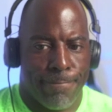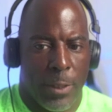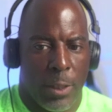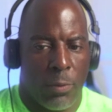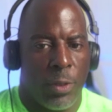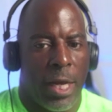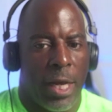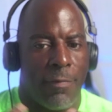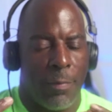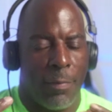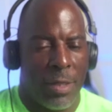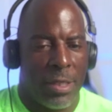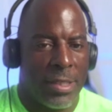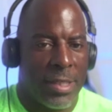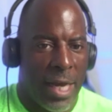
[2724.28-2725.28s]
we have a
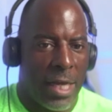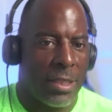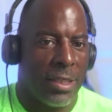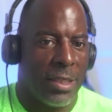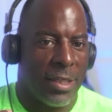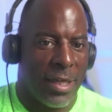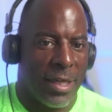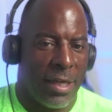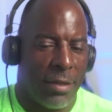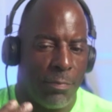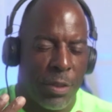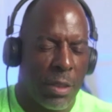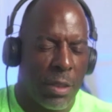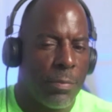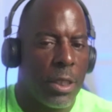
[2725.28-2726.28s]
mentality that,
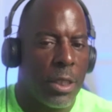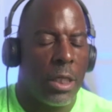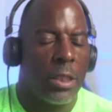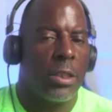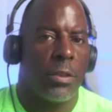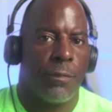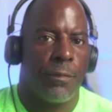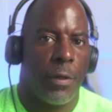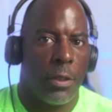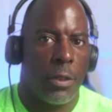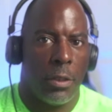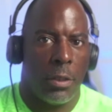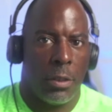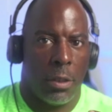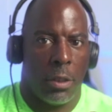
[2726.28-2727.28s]
because
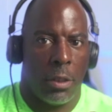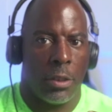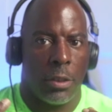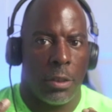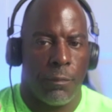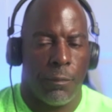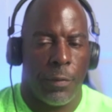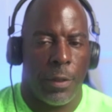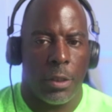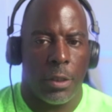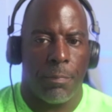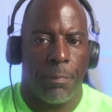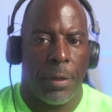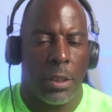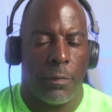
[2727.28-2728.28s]
it's a very
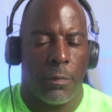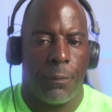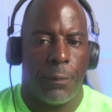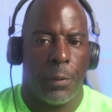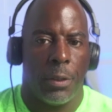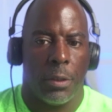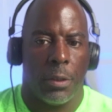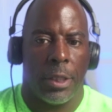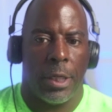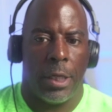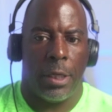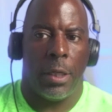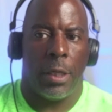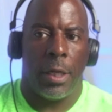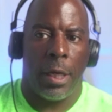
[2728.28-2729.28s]
competitive field,
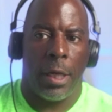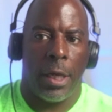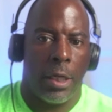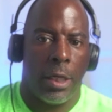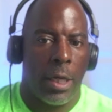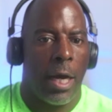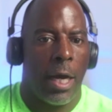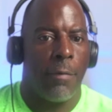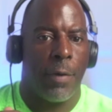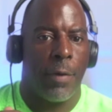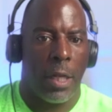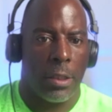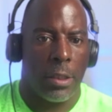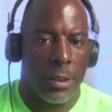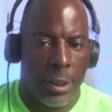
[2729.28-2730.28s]
that, hey, I'll
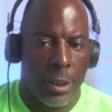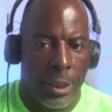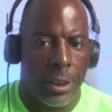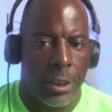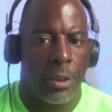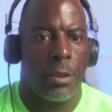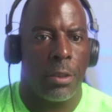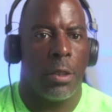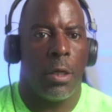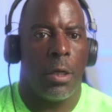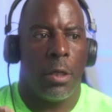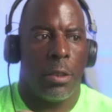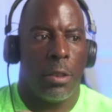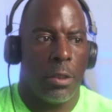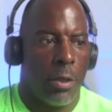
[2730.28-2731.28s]
volunteer,
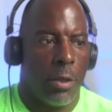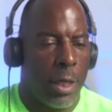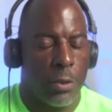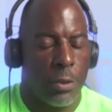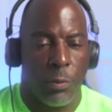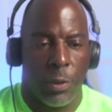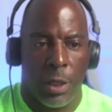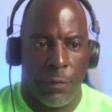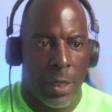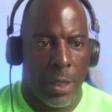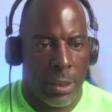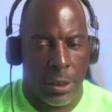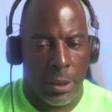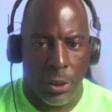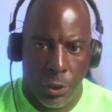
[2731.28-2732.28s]
I'll do whatever I
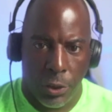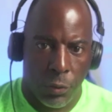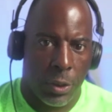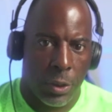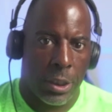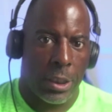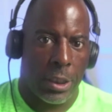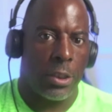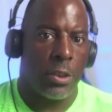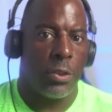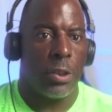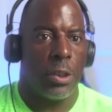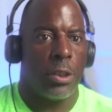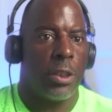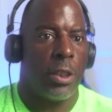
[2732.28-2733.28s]
need to do to get into
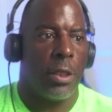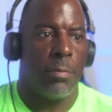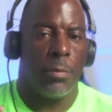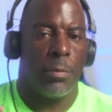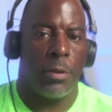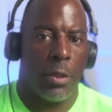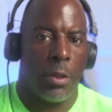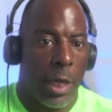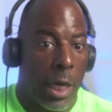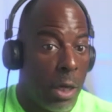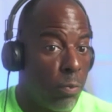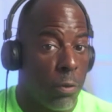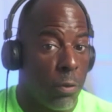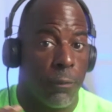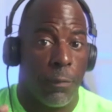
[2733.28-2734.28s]
the gym, I'll
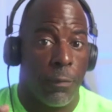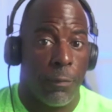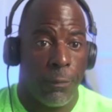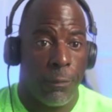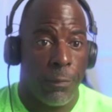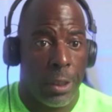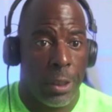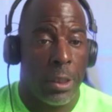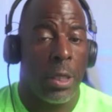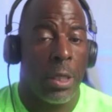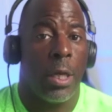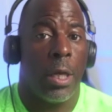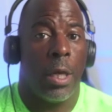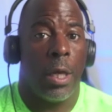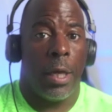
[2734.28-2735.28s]
work for free.
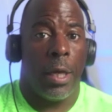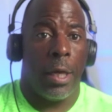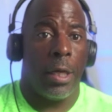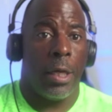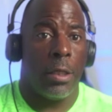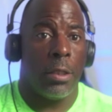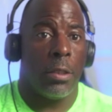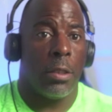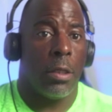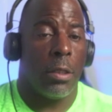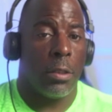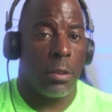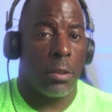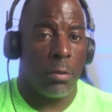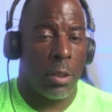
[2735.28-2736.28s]
And
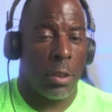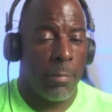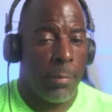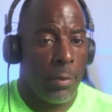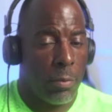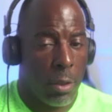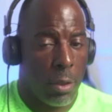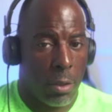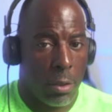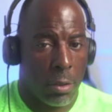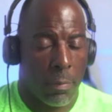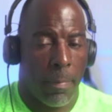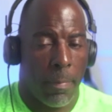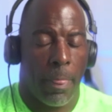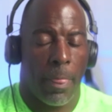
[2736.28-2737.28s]
don't get me wrong,
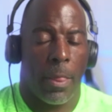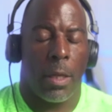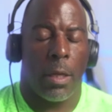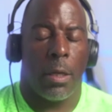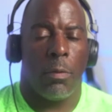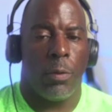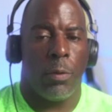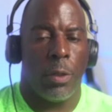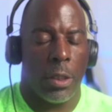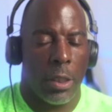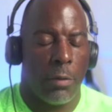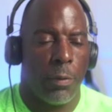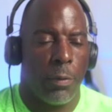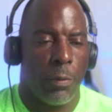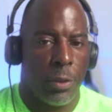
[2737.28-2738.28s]
we
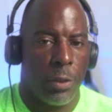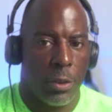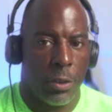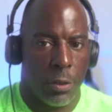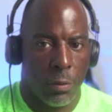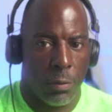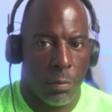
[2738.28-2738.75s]
love what we do.